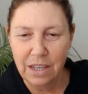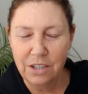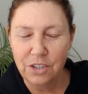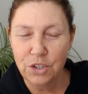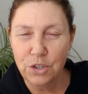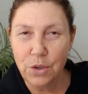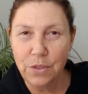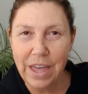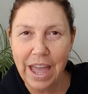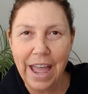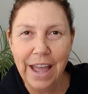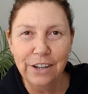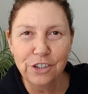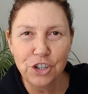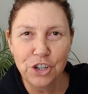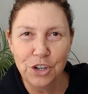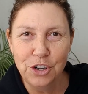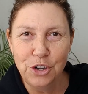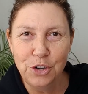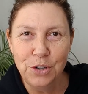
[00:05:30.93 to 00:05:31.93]
So the
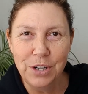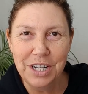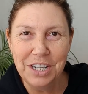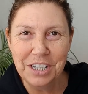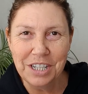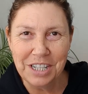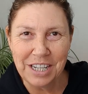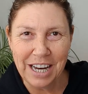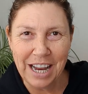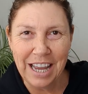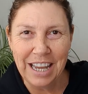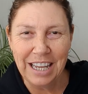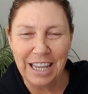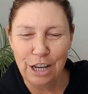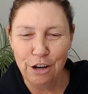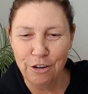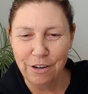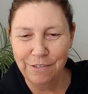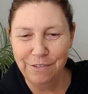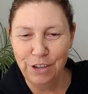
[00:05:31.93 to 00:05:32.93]
action you need to take
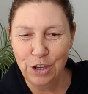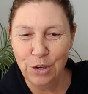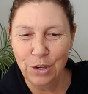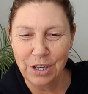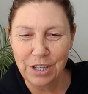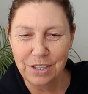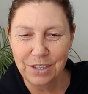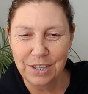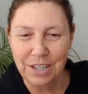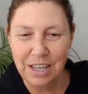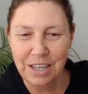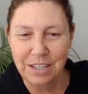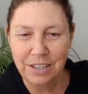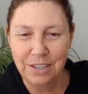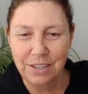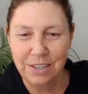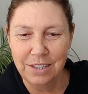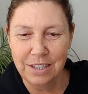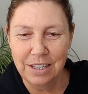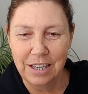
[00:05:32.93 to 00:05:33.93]
here at Ophiuchus
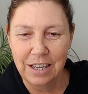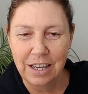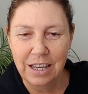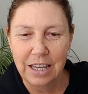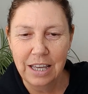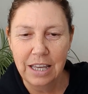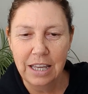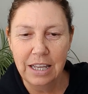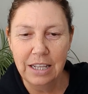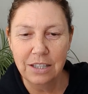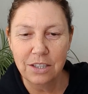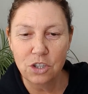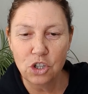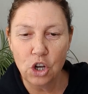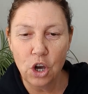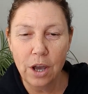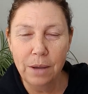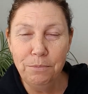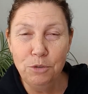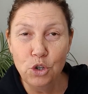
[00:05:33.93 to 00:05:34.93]
is it's
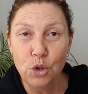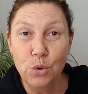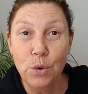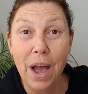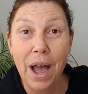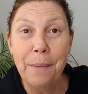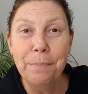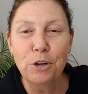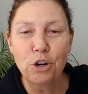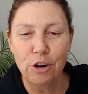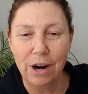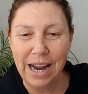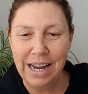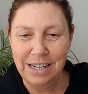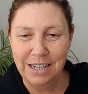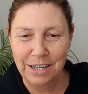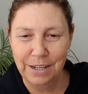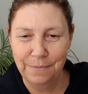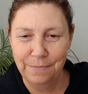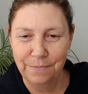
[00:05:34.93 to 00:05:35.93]
time to
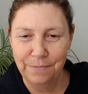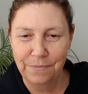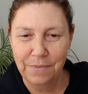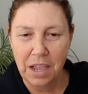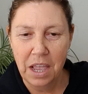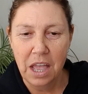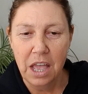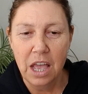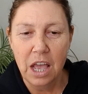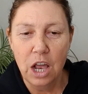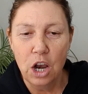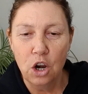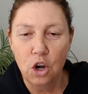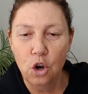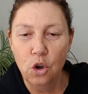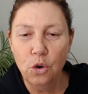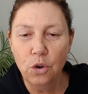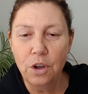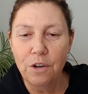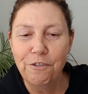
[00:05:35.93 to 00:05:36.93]
upgrade.
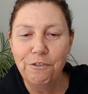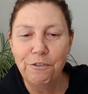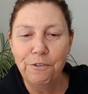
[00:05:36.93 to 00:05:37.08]
Look